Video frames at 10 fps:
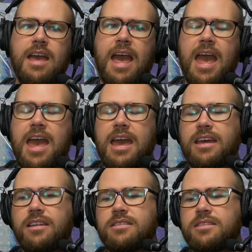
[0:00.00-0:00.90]

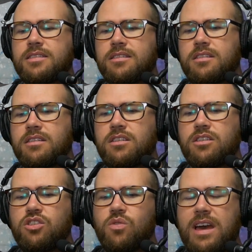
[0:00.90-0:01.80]
and
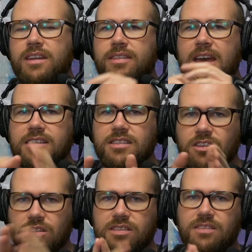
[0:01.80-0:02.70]
you had
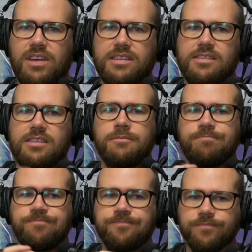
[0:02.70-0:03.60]
$1,000 invested
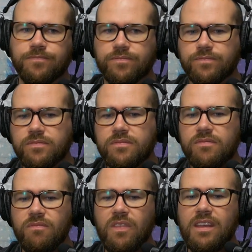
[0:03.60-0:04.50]

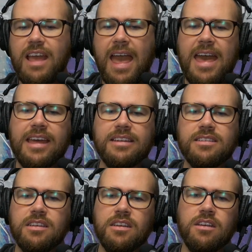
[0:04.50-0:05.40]

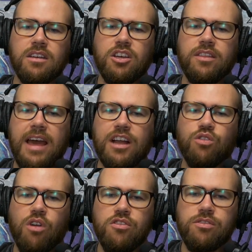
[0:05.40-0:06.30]
and that
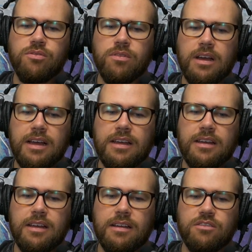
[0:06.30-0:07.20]
growth
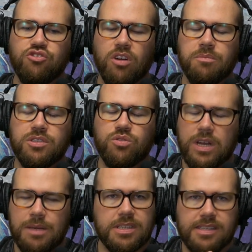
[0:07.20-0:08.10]
dropped
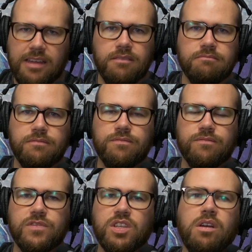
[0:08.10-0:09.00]
20%,
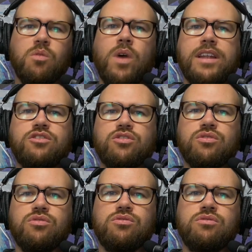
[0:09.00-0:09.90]
so it went
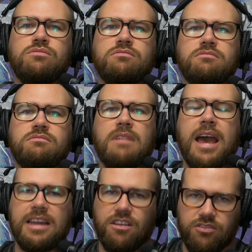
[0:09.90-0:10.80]
to
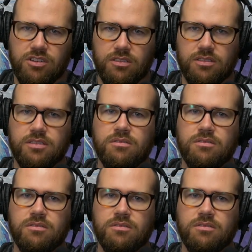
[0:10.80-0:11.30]
$800,